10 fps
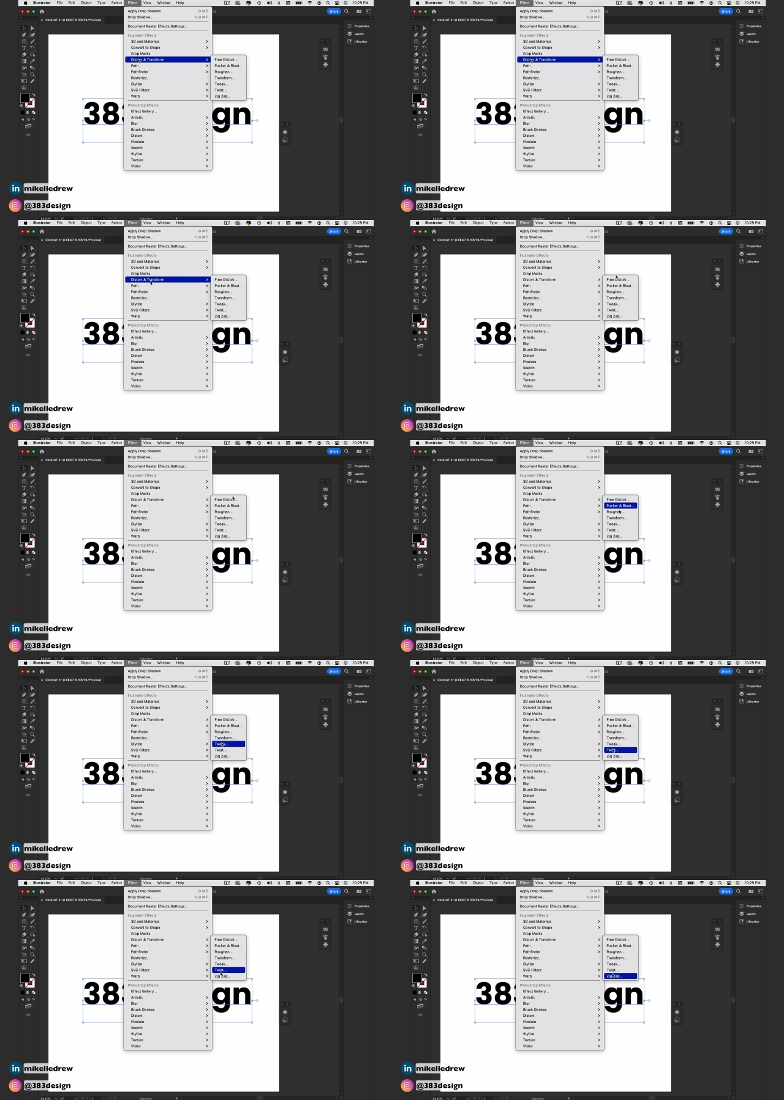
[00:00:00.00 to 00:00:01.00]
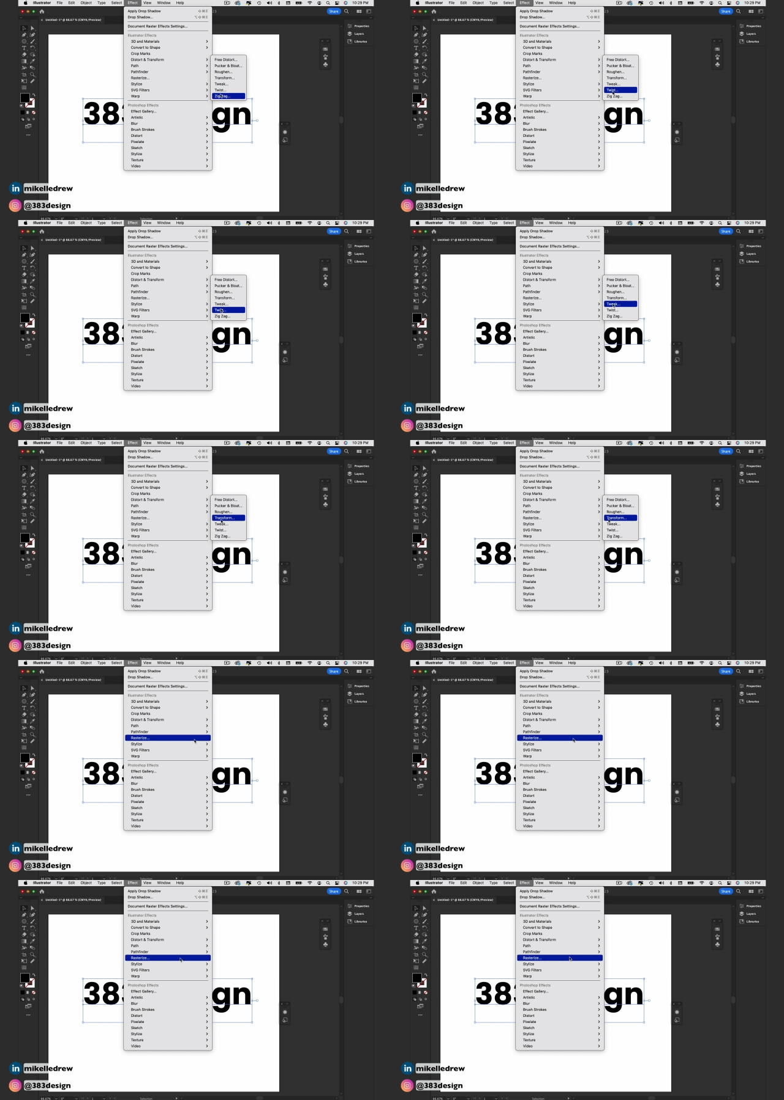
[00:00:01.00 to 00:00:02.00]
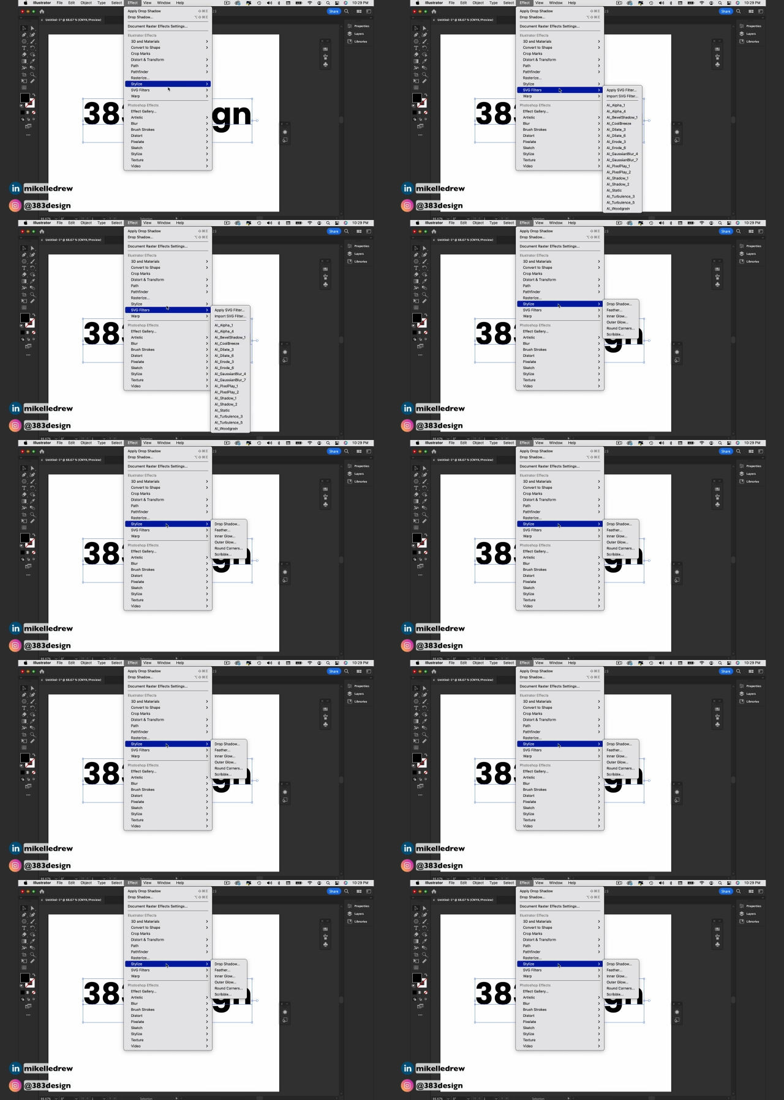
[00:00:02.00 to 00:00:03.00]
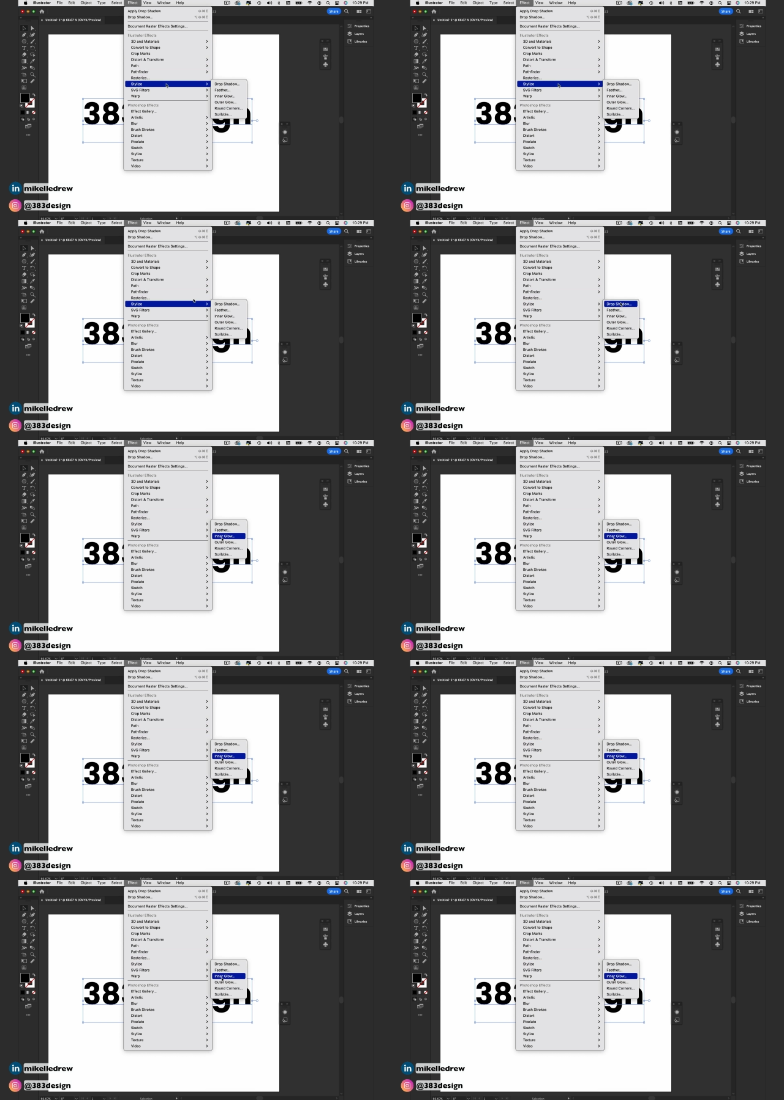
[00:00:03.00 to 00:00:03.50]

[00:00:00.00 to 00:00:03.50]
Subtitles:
No face is visible, so there are no lips to read.